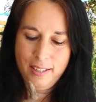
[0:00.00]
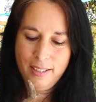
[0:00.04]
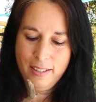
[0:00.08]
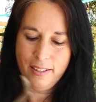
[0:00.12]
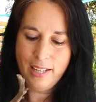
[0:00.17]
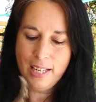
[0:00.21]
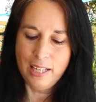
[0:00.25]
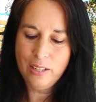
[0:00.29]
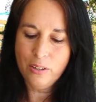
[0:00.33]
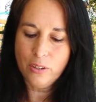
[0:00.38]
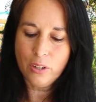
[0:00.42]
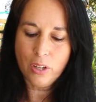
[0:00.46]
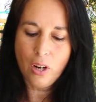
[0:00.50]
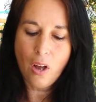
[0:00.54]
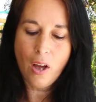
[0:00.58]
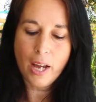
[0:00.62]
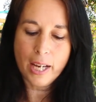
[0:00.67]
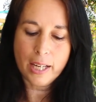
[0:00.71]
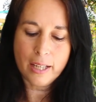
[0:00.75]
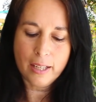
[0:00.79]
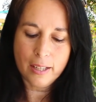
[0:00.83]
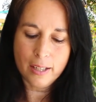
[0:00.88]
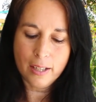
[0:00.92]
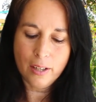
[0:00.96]
They look
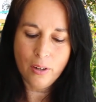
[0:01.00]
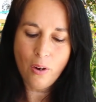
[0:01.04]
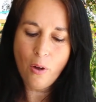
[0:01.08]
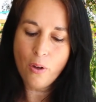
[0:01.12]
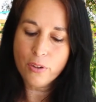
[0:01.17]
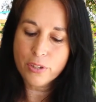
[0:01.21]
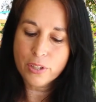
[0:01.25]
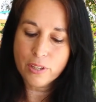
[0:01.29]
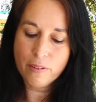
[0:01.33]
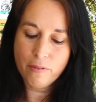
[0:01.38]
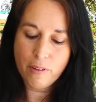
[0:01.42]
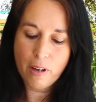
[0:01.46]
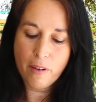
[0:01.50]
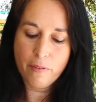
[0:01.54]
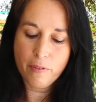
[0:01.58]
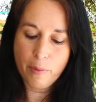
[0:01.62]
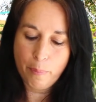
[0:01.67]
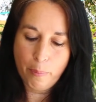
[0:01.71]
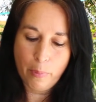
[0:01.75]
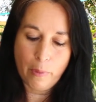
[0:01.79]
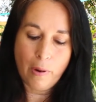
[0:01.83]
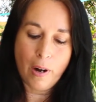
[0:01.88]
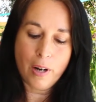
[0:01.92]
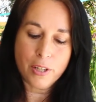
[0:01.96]
like lots of other
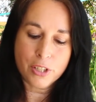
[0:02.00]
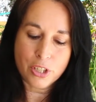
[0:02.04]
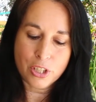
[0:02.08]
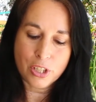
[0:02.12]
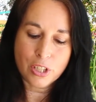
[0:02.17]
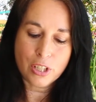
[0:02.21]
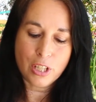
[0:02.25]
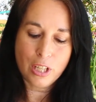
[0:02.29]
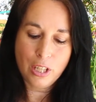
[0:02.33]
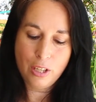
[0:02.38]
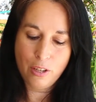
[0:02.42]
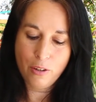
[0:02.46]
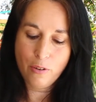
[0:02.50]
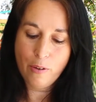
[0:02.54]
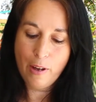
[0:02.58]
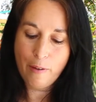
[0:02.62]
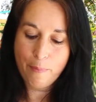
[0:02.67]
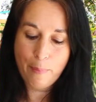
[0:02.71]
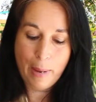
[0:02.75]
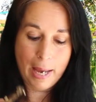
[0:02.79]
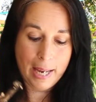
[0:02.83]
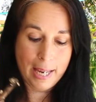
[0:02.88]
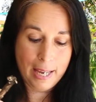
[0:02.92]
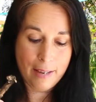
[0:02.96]
branches that you
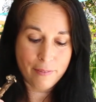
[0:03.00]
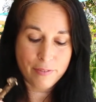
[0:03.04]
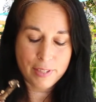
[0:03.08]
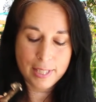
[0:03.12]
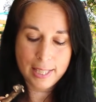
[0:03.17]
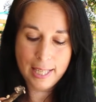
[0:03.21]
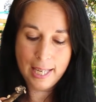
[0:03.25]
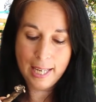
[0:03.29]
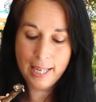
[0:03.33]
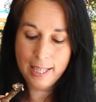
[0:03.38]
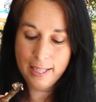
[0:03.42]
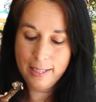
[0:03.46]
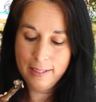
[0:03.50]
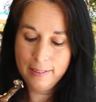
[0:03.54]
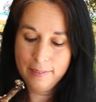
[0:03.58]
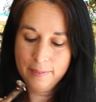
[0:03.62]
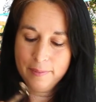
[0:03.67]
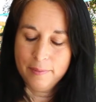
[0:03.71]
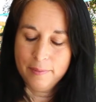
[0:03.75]
may have seen.